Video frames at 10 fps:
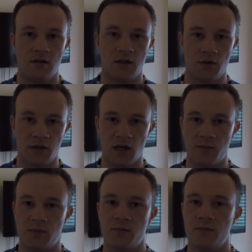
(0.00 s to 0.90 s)
going
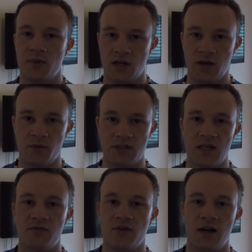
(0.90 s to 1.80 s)
up Monday, Wednesday,
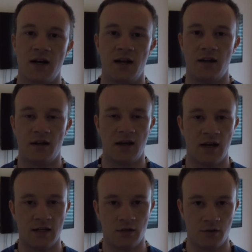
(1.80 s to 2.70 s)
Friday
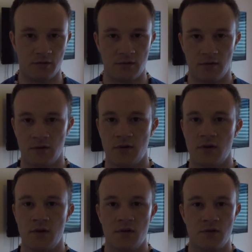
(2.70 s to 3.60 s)
at noon.
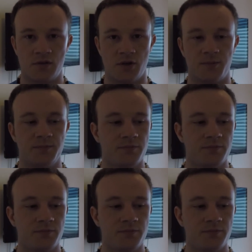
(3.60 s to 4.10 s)
So,